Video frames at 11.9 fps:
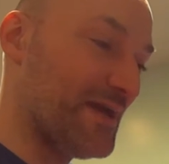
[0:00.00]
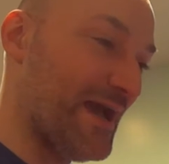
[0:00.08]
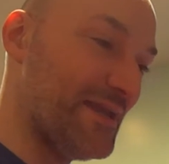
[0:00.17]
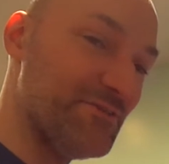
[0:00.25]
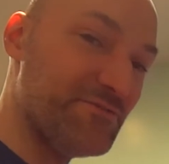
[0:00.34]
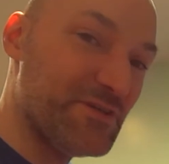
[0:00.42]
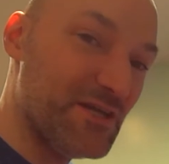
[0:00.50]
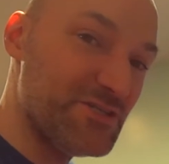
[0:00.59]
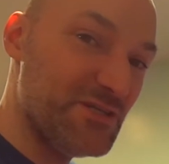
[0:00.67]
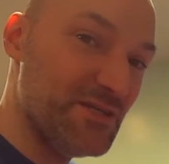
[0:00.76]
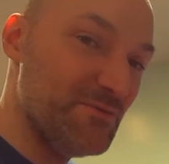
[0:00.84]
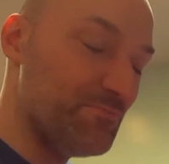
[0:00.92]
kind of
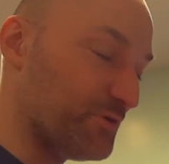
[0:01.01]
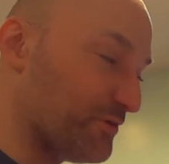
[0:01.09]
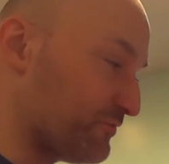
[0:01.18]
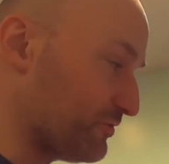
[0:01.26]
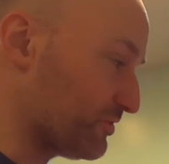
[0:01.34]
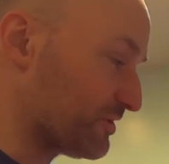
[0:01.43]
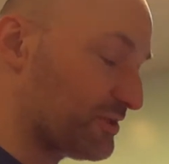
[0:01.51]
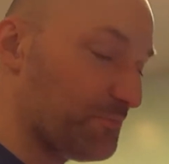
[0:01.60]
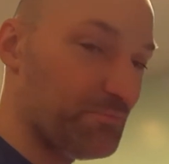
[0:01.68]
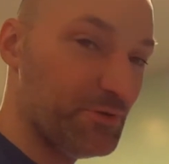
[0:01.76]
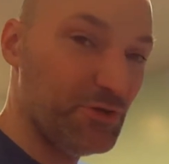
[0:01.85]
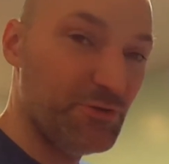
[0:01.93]
touching, but if you look at the
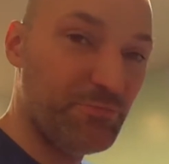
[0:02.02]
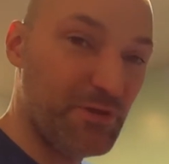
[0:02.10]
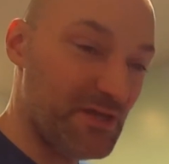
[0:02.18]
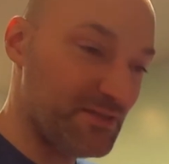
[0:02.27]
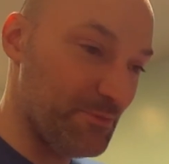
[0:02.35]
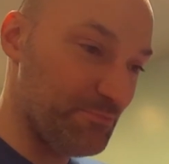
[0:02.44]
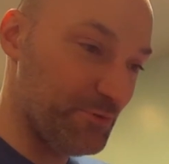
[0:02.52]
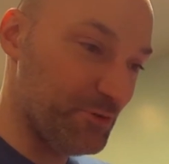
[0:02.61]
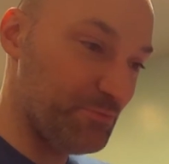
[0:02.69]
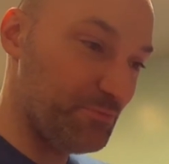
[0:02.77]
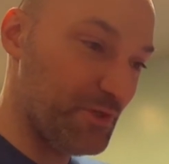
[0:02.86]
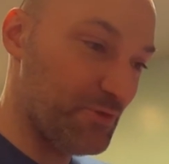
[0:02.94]
build
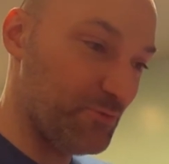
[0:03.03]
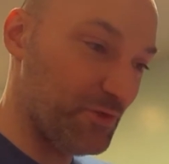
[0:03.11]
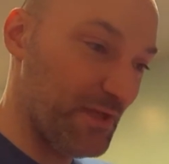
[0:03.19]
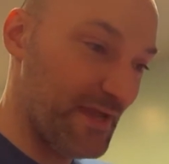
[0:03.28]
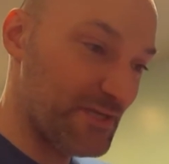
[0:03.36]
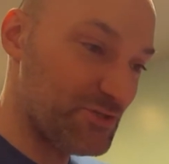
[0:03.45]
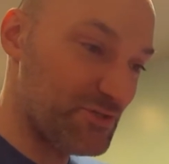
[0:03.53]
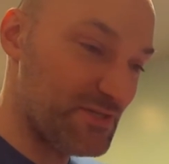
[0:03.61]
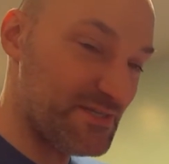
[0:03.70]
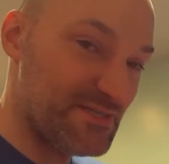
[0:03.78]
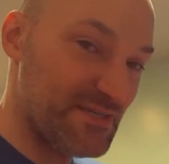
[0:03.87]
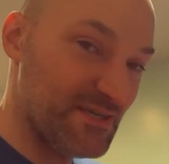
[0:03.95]
plate will actually
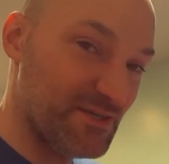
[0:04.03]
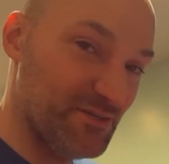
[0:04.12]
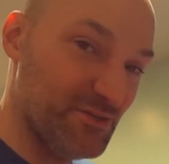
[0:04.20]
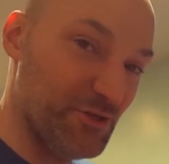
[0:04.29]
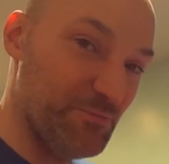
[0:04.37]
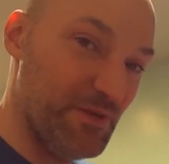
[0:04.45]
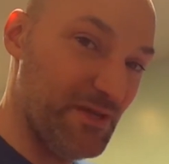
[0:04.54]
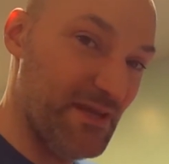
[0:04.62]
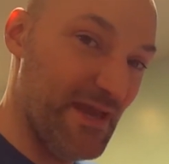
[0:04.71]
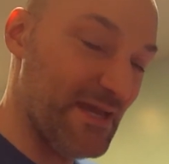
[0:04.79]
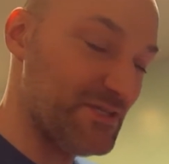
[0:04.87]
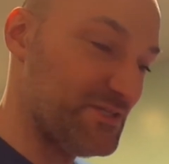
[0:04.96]
sink a little bit.
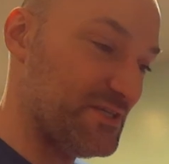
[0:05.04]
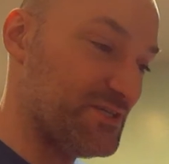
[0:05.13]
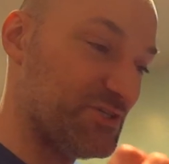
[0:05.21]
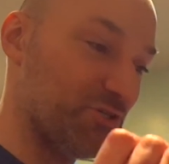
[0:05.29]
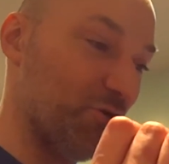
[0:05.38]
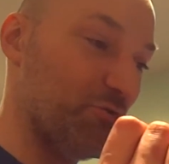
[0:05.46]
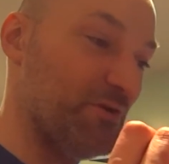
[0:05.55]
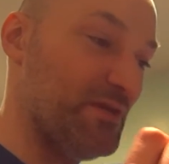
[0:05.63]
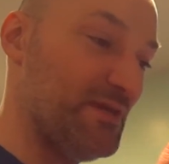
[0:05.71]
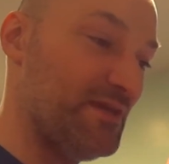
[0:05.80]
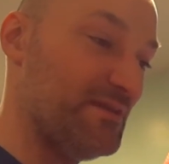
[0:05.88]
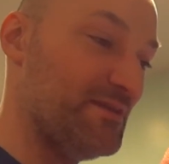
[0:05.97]
As this is going
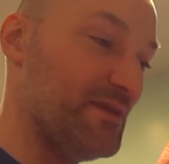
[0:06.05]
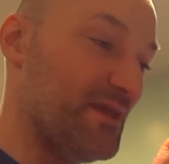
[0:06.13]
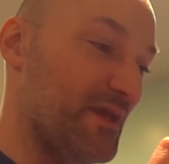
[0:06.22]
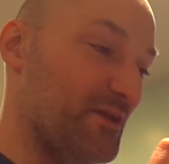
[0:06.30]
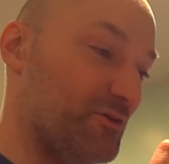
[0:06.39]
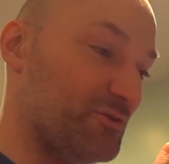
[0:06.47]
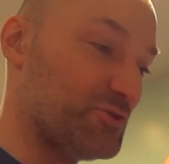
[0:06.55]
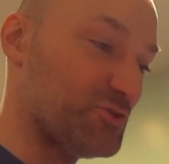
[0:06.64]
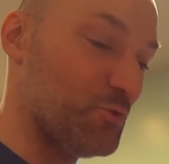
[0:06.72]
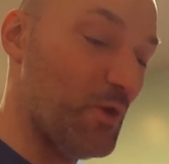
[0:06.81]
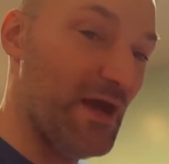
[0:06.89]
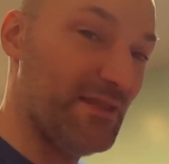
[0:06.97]
in, it'll
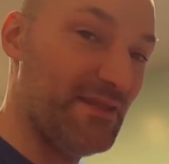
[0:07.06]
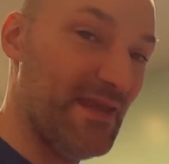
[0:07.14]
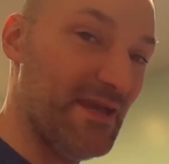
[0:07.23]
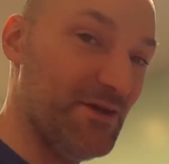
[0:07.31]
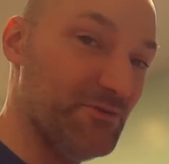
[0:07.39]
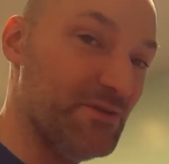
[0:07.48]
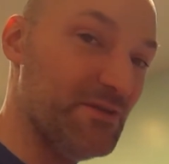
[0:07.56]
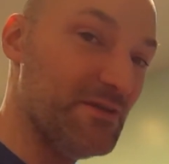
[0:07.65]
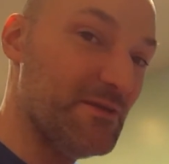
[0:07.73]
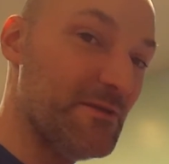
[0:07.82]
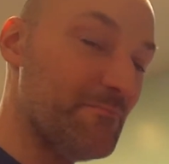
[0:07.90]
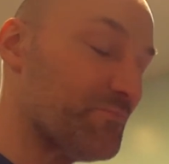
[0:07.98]
squat down.
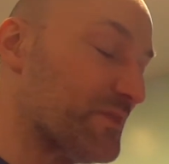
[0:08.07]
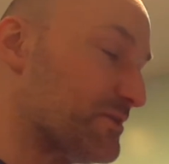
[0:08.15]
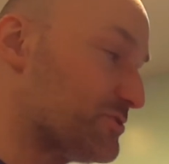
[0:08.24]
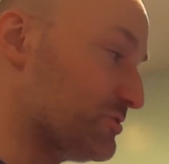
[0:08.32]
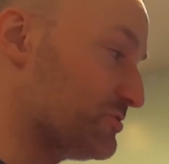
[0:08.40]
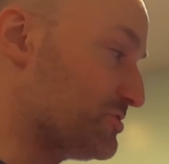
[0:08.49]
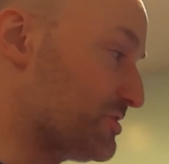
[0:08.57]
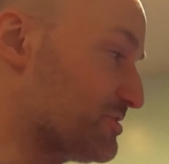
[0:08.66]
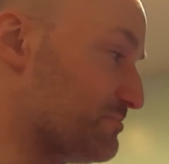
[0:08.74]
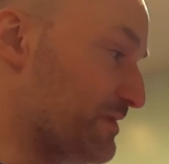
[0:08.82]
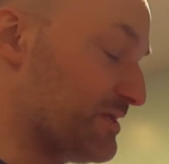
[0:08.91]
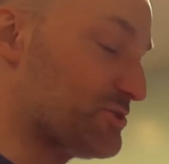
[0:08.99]
So
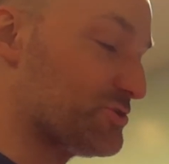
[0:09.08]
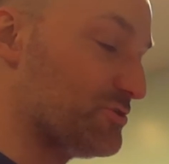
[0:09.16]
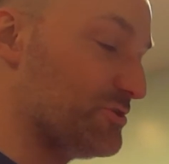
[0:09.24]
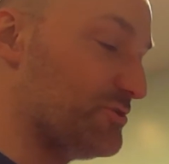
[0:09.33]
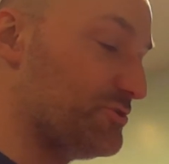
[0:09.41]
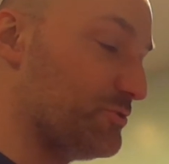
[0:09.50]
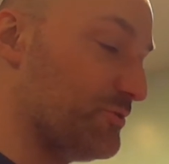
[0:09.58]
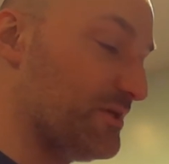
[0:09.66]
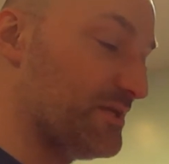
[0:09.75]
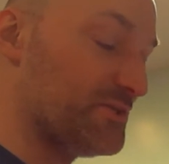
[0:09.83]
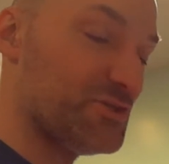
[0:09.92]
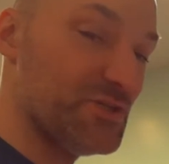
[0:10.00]
just make sure you're doing
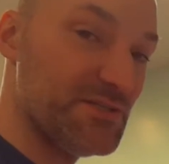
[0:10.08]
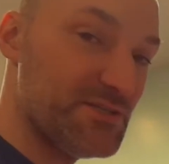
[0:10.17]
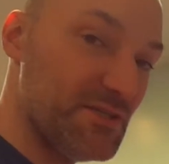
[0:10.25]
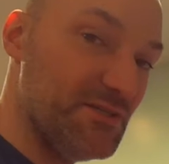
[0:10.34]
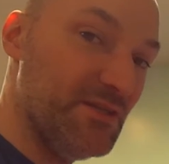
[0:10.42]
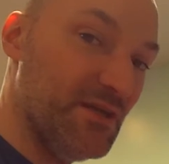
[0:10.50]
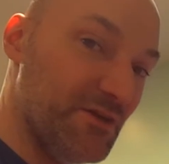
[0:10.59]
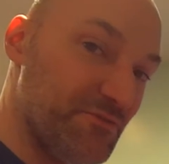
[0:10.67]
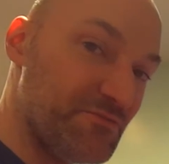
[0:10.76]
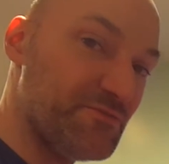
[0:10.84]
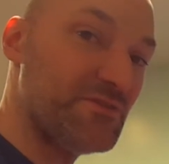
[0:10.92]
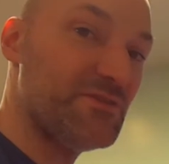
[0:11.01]
it just
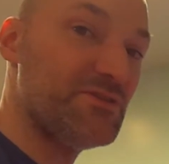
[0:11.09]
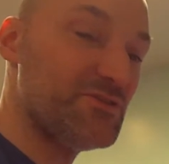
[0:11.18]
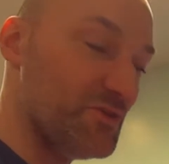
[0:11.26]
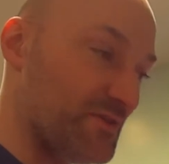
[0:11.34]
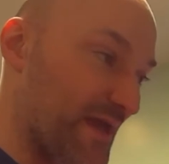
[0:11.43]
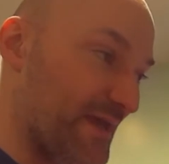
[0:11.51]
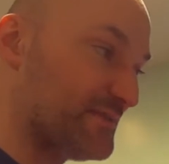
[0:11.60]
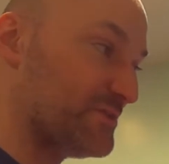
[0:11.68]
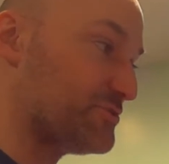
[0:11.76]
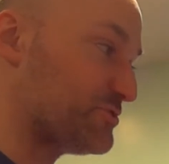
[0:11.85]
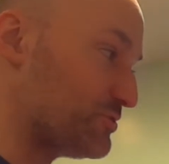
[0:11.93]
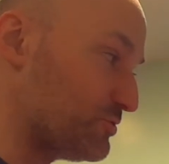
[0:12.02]
enough so that the
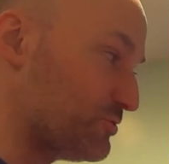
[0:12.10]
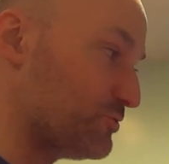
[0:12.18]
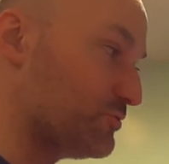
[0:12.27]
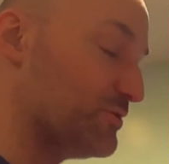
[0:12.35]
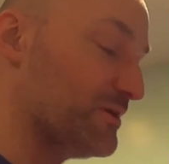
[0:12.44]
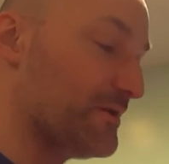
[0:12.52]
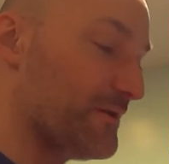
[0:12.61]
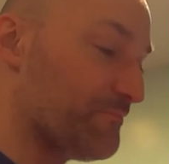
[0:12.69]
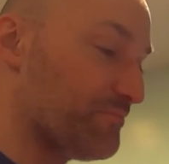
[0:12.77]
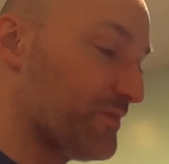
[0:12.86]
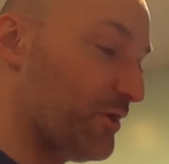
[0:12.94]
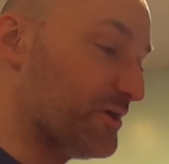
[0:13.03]
two
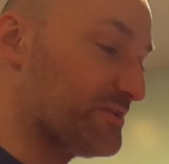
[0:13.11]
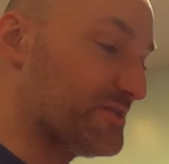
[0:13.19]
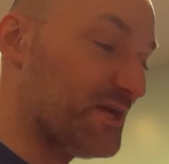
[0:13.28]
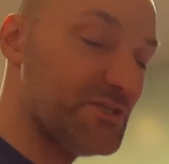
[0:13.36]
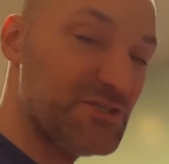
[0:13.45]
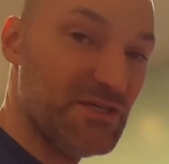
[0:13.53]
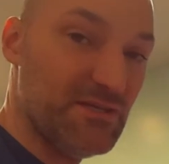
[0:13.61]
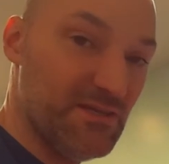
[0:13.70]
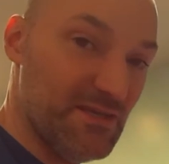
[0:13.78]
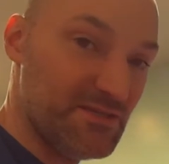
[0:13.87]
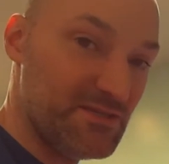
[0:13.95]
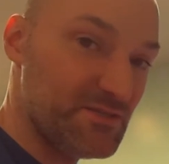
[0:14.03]
are touching
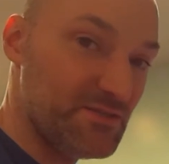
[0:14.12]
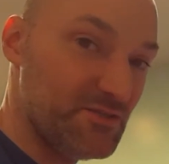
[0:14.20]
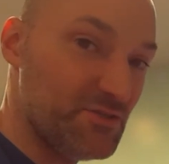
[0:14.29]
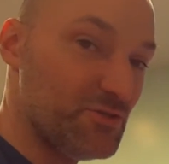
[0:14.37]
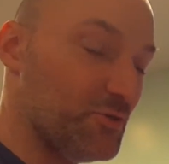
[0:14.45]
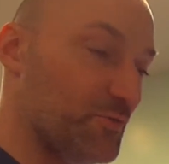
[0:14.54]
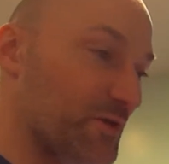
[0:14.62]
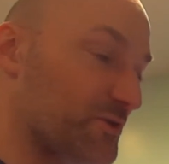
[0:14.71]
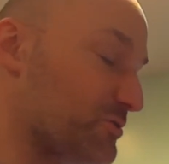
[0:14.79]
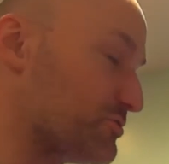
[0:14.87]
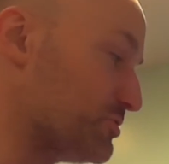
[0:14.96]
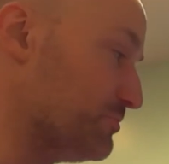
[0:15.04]
this. You don't want to
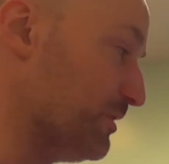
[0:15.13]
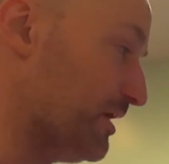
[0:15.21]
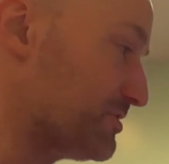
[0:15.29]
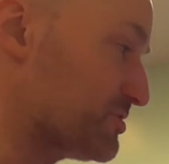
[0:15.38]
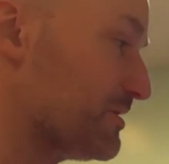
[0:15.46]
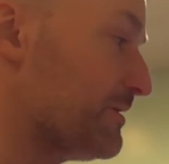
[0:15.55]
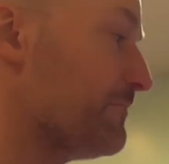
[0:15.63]
go too much.